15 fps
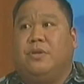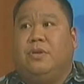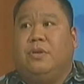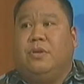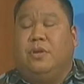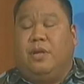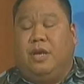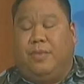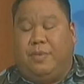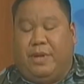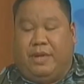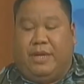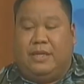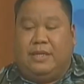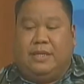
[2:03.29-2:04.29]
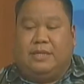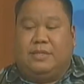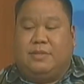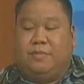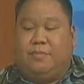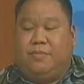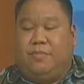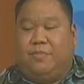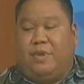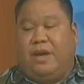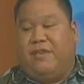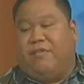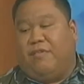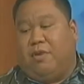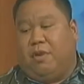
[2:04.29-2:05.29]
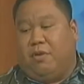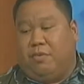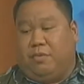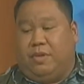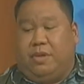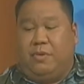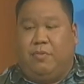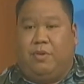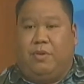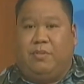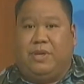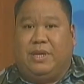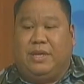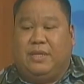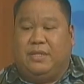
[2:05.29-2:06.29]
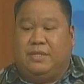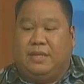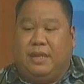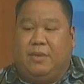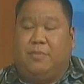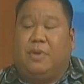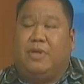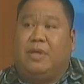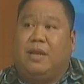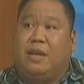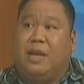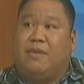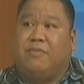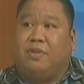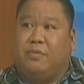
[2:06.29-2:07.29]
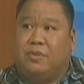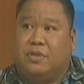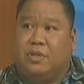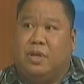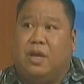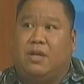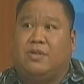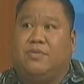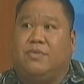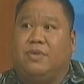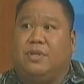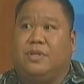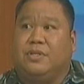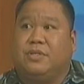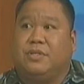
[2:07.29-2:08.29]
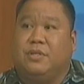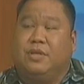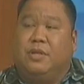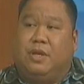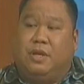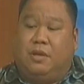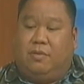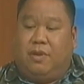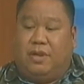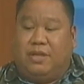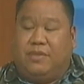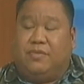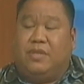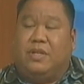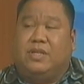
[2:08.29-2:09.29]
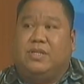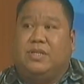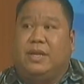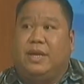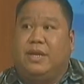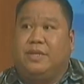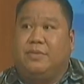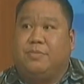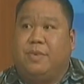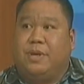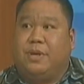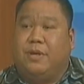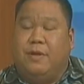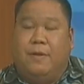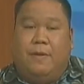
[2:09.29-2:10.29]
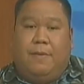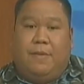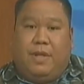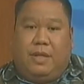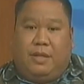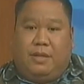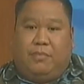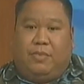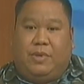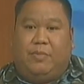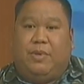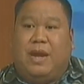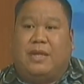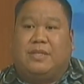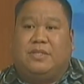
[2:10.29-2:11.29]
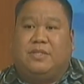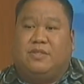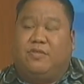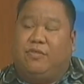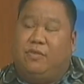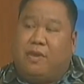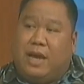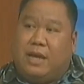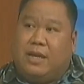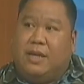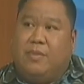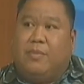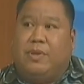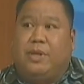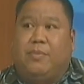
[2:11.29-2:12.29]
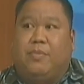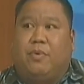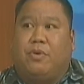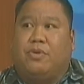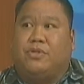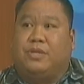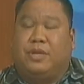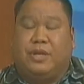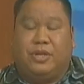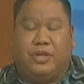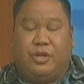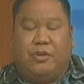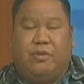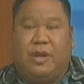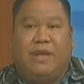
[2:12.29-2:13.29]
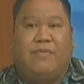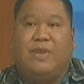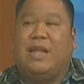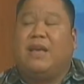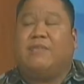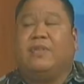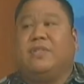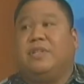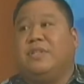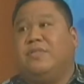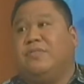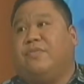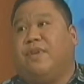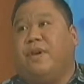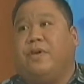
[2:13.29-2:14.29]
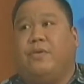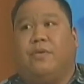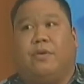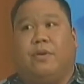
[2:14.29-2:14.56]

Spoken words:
I mean, it's by far than what we can say about the life that was lost for this, relative to this case. But we practice the full anonymity portion, and you don't even have to testify in court.